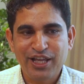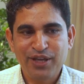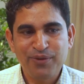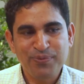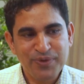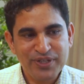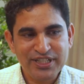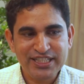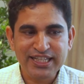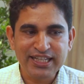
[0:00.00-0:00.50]

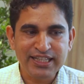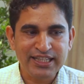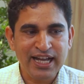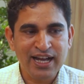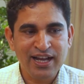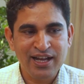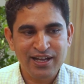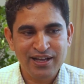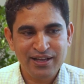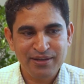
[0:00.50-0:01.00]
if you see
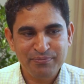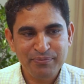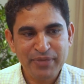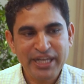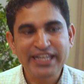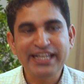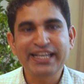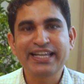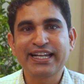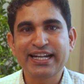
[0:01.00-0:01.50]
the
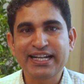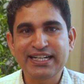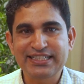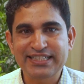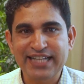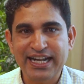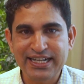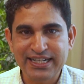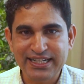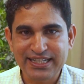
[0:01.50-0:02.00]
many great
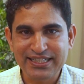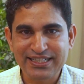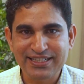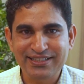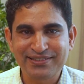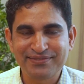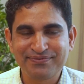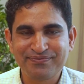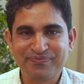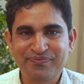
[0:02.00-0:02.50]

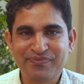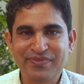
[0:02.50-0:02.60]
scientists,